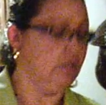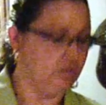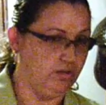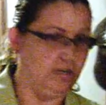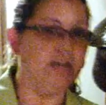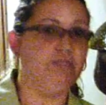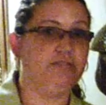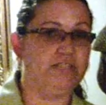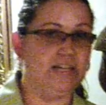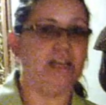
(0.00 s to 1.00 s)
So a lot of
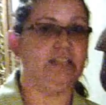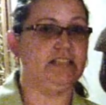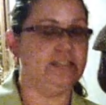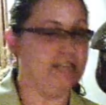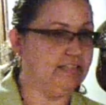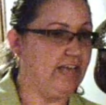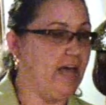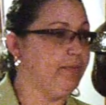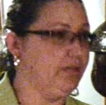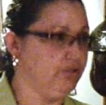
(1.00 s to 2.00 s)
fatalities has
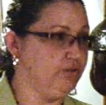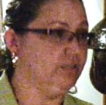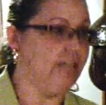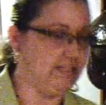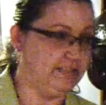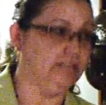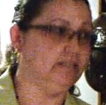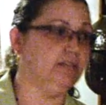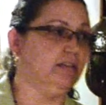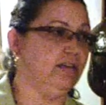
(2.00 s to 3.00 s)
happened due to texting
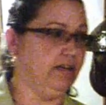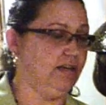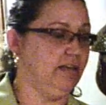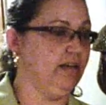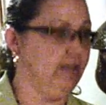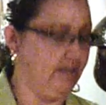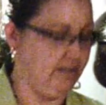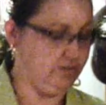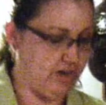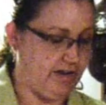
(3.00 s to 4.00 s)

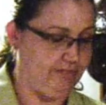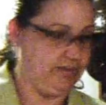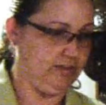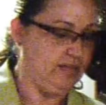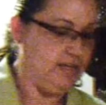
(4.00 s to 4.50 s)
and driving.